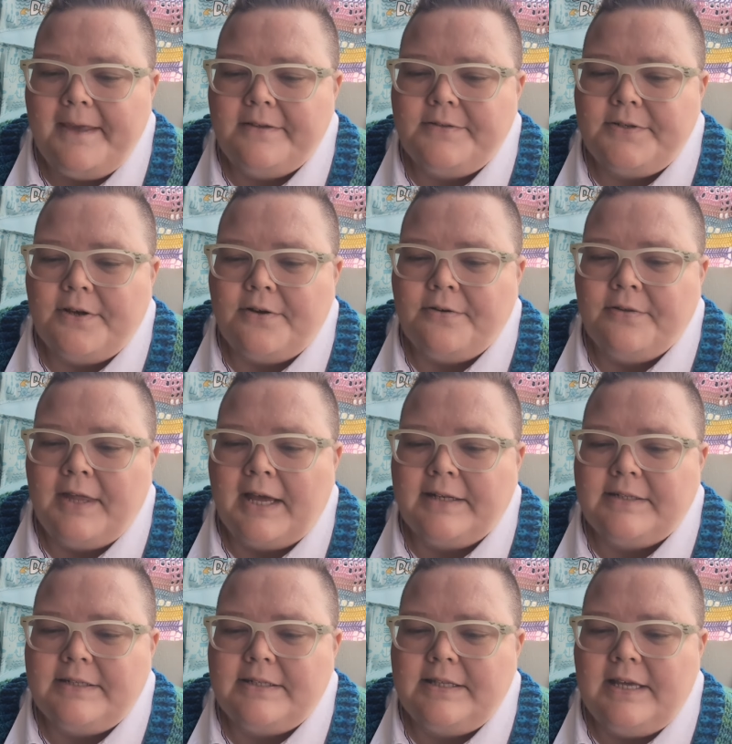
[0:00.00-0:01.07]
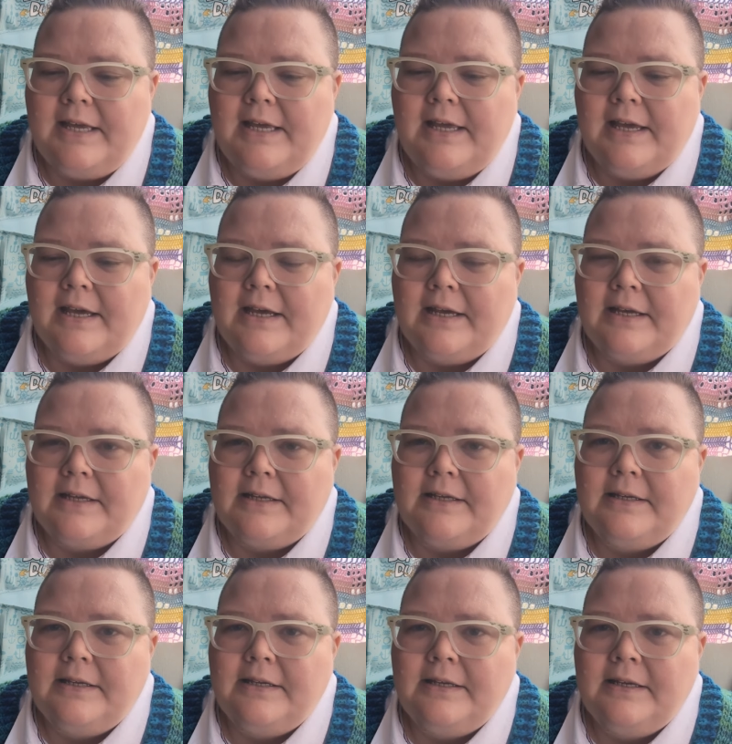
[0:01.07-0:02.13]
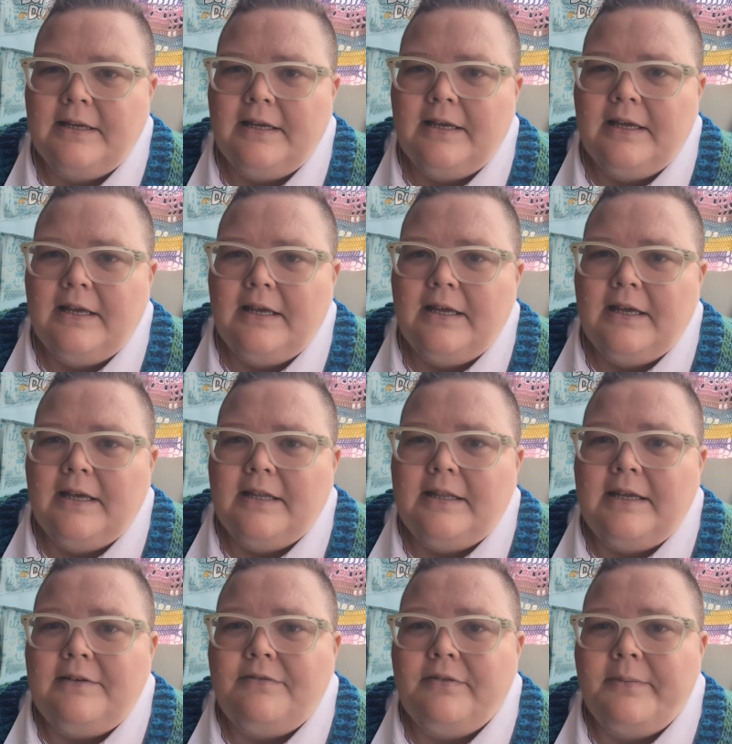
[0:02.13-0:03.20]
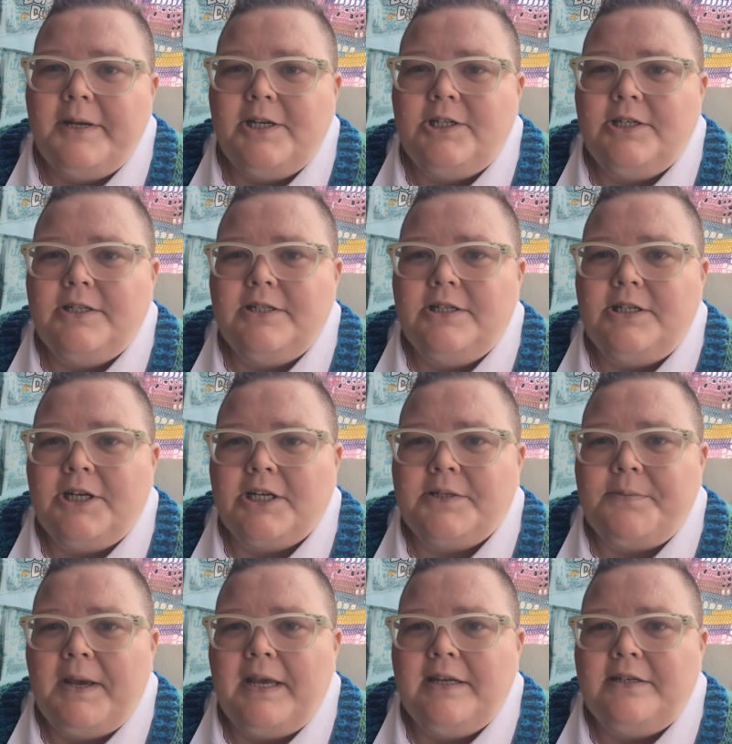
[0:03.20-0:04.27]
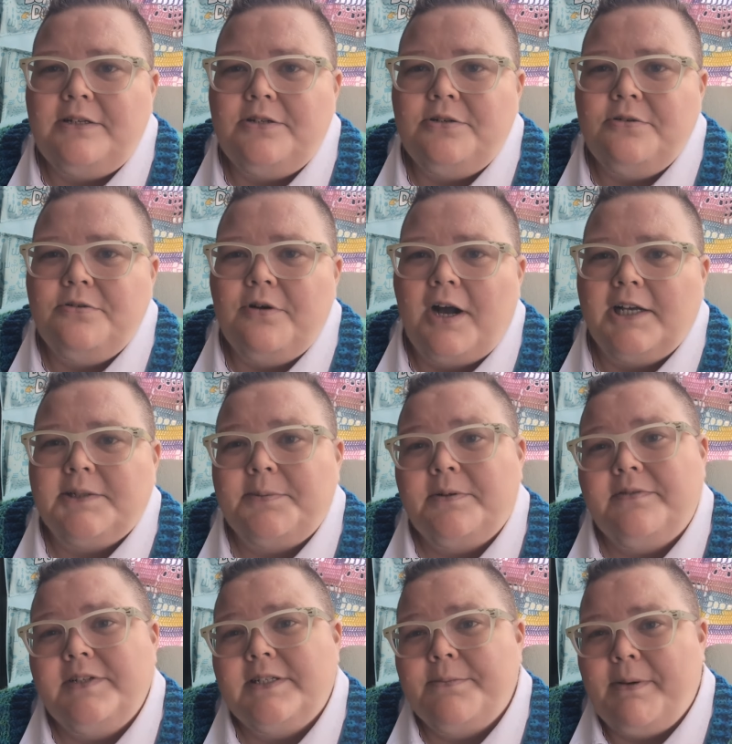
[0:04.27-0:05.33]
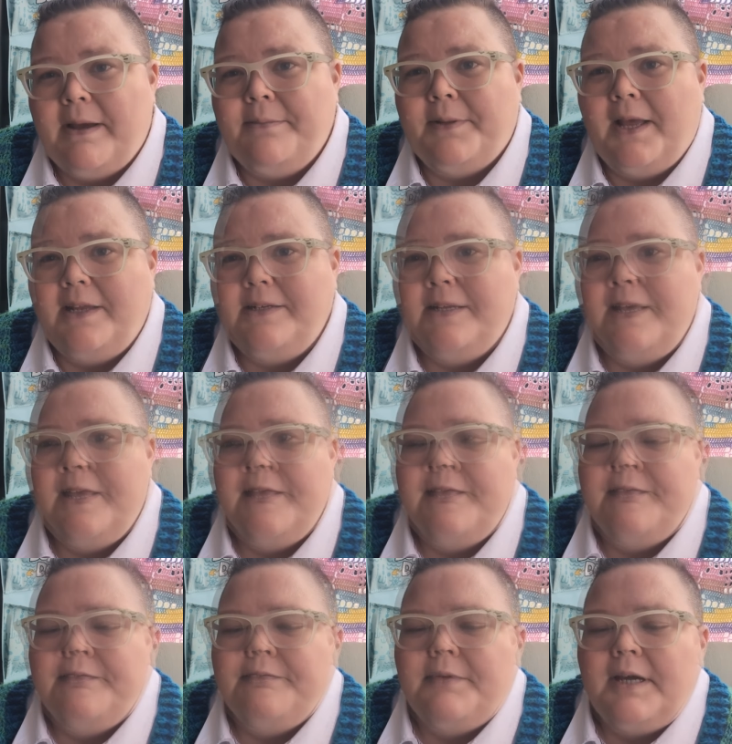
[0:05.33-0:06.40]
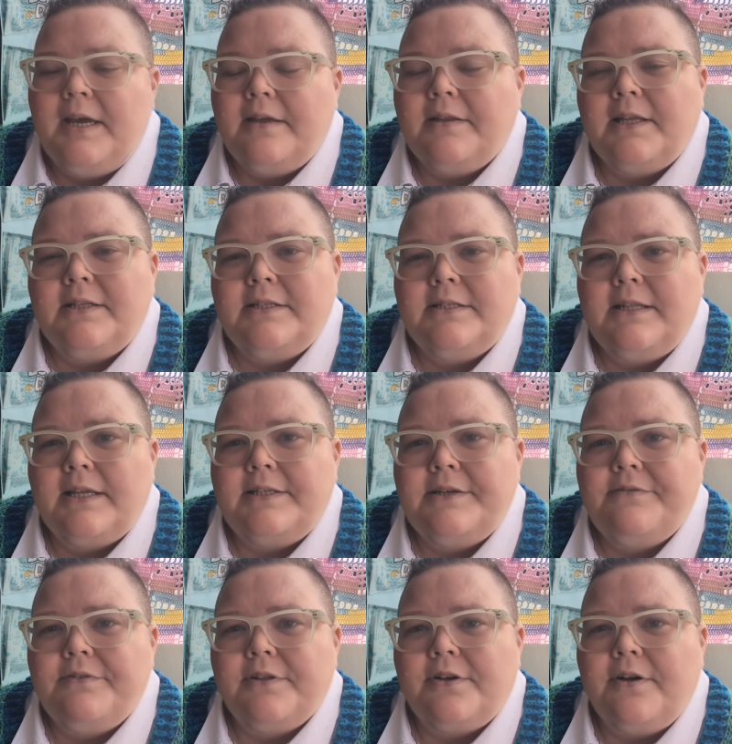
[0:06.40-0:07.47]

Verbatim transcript: So that's the inflammation to chest pain to hospital visit pipeline. But yeah, that's it for the